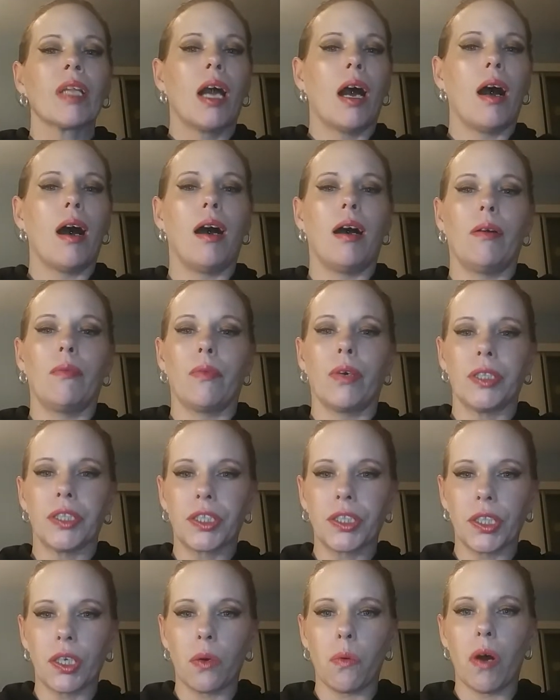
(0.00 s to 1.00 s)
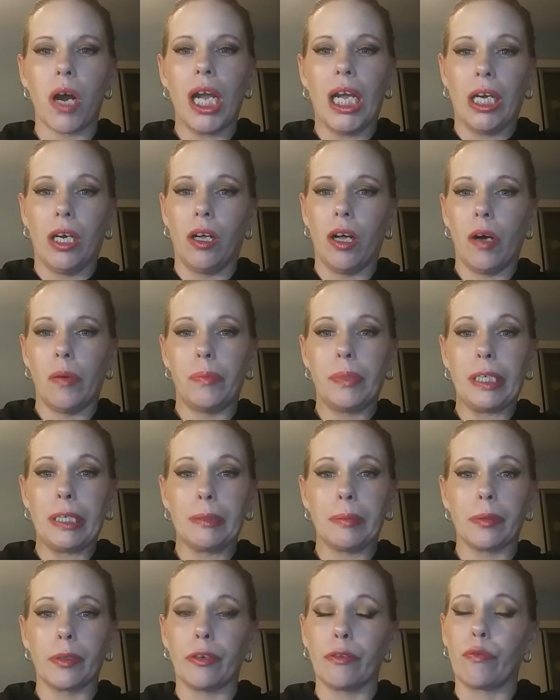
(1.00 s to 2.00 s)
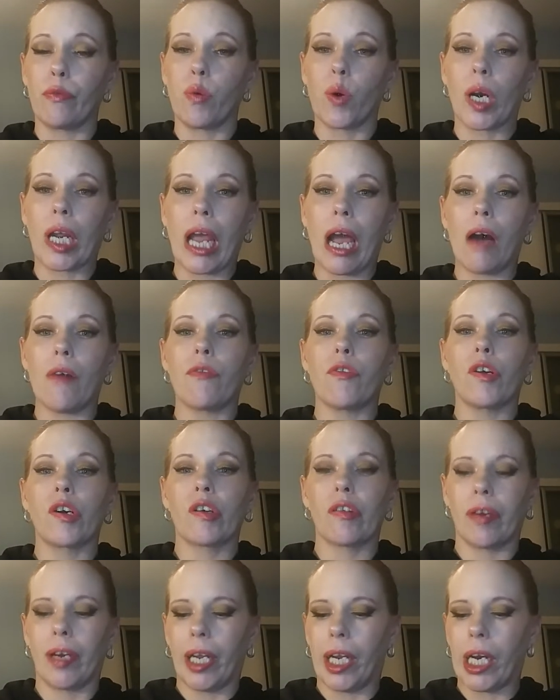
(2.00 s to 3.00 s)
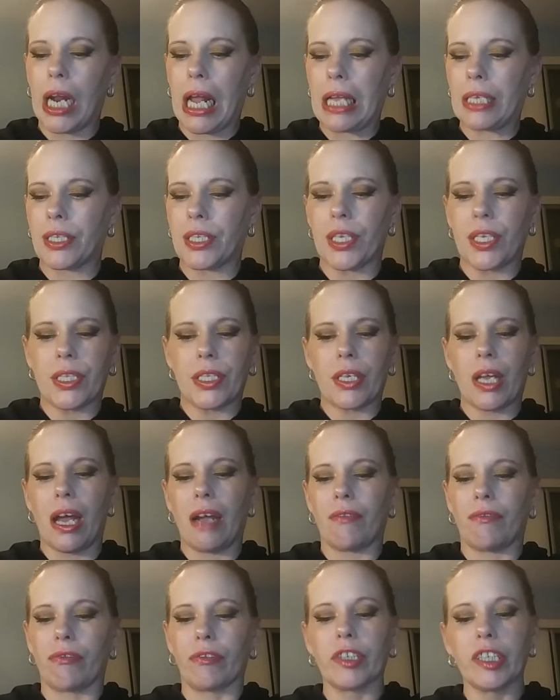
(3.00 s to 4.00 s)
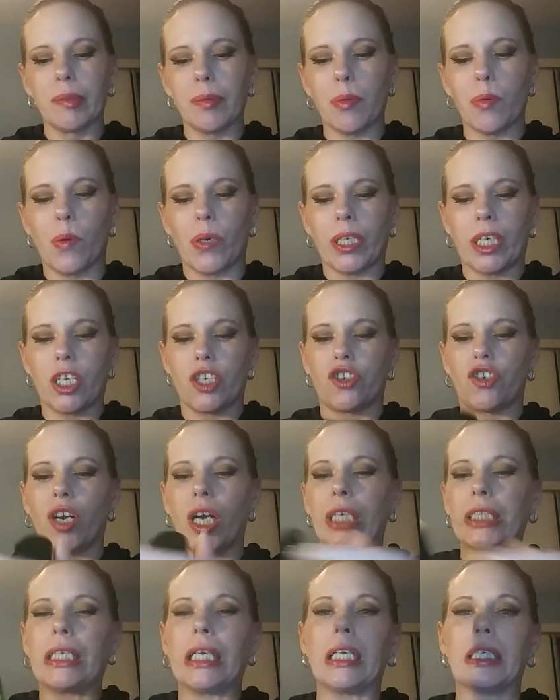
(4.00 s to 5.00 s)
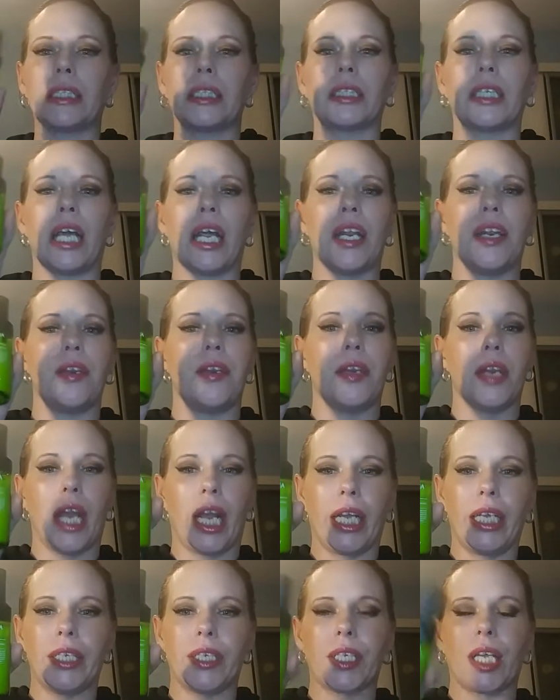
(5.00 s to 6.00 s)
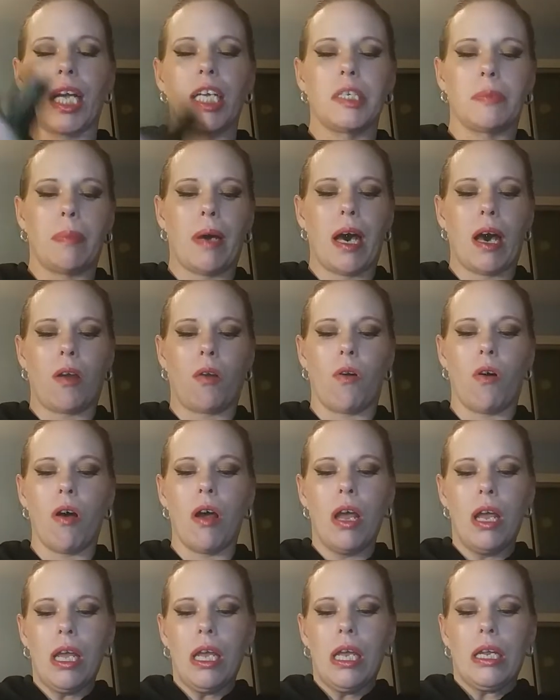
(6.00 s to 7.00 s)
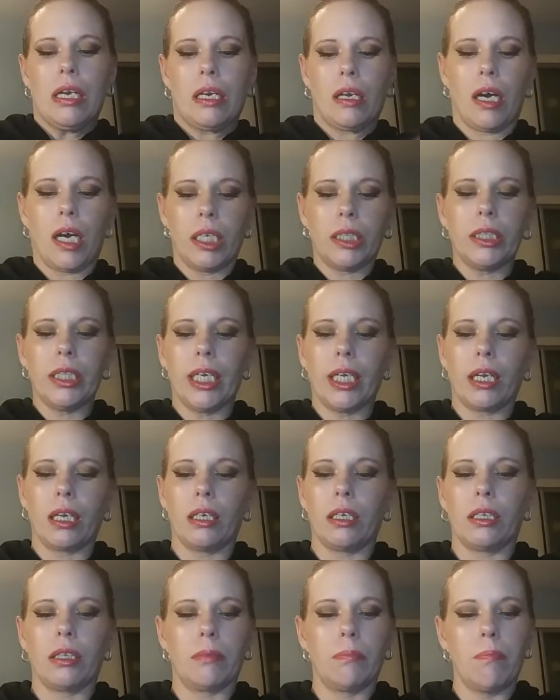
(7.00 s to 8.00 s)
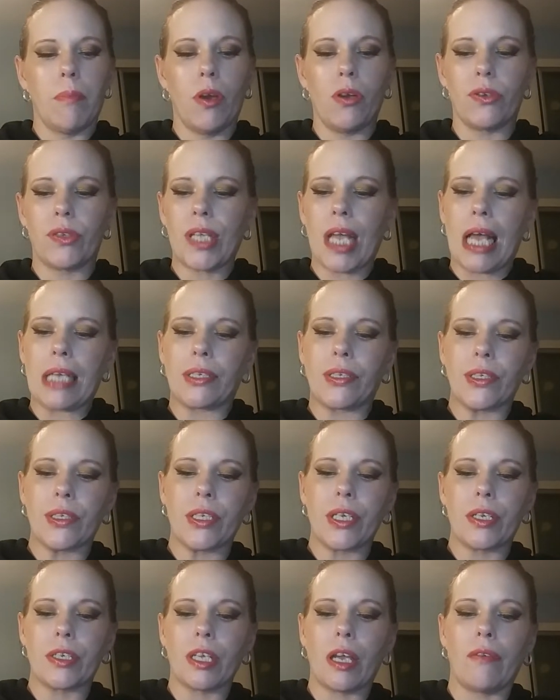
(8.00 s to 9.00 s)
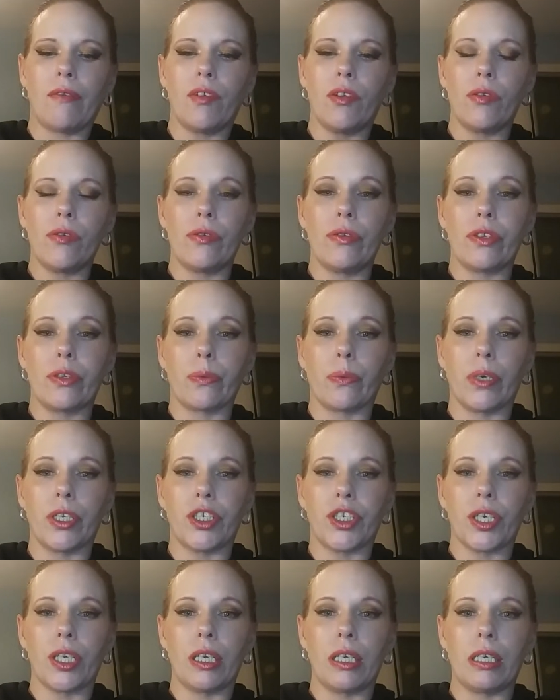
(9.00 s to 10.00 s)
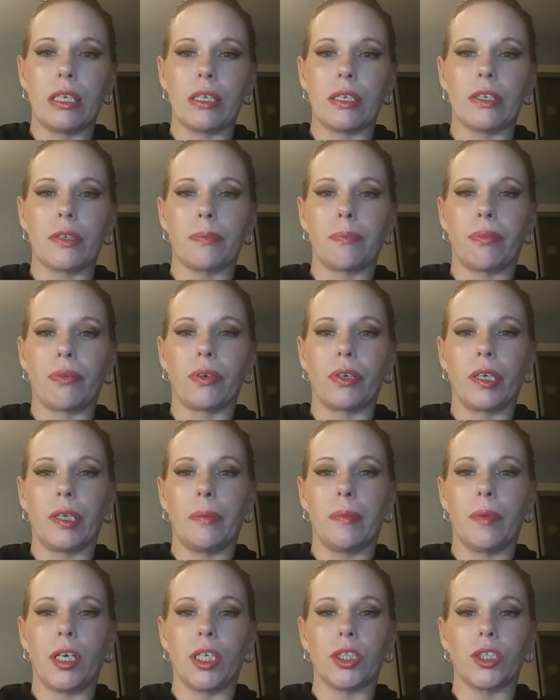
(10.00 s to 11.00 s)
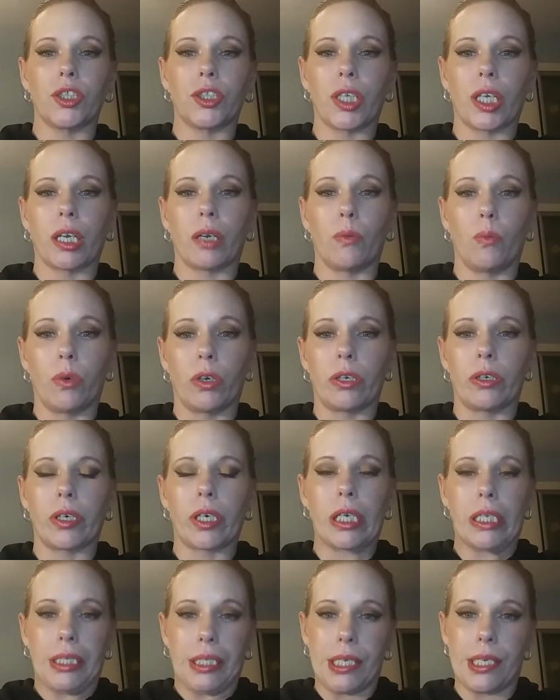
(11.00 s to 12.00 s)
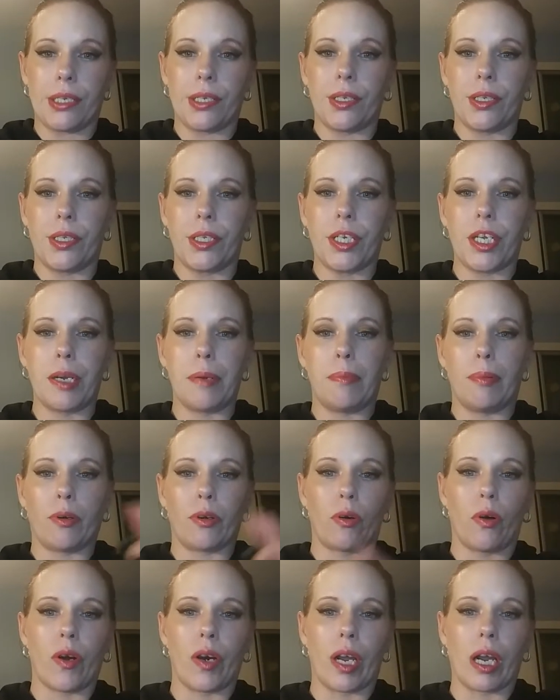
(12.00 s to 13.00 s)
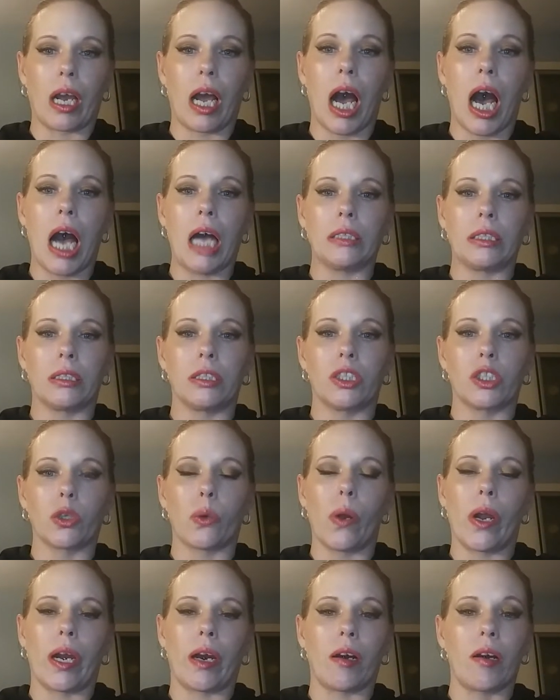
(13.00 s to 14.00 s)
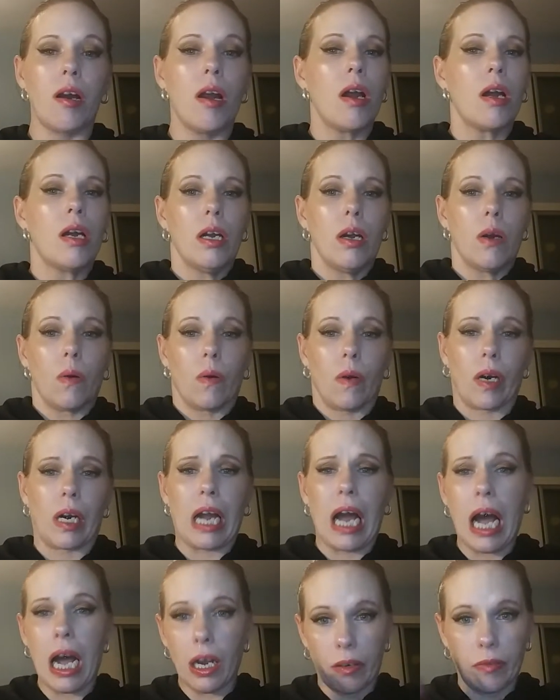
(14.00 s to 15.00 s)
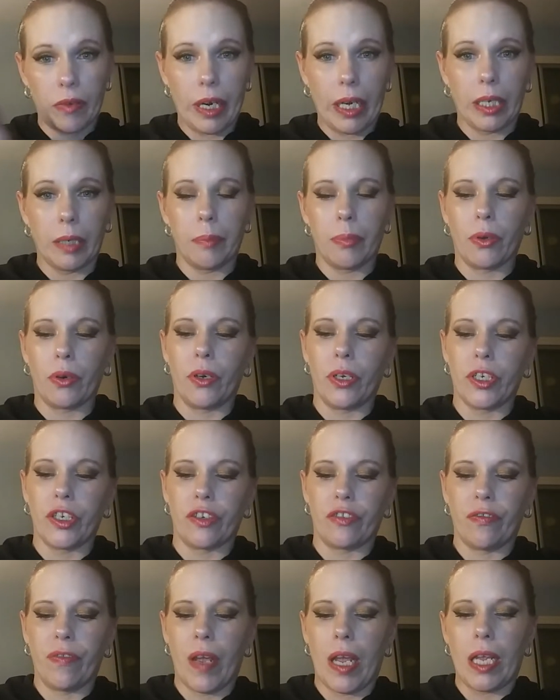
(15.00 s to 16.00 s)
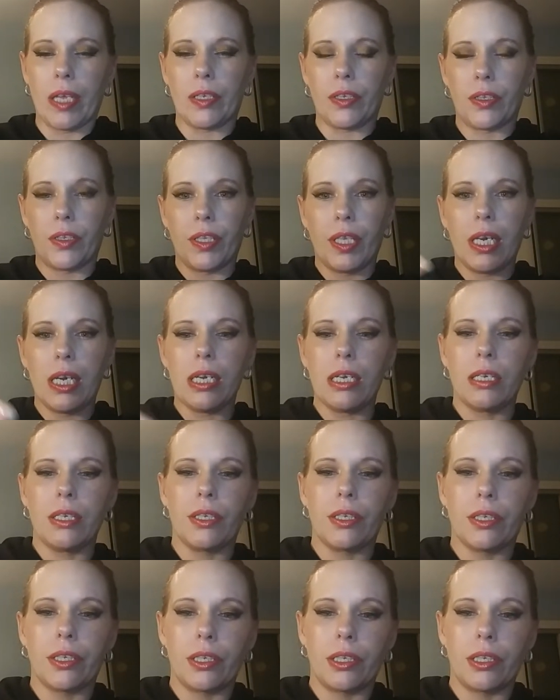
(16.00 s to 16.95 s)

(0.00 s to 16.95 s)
Once in a while, I'll be able to fork out for a Korean essence. I've really been wanting to try this. Nice size bottle. Now, unlike most essences I've used, which is pretty much like water consistency, you put it on a cotton square or a cotton round and put it on your face, this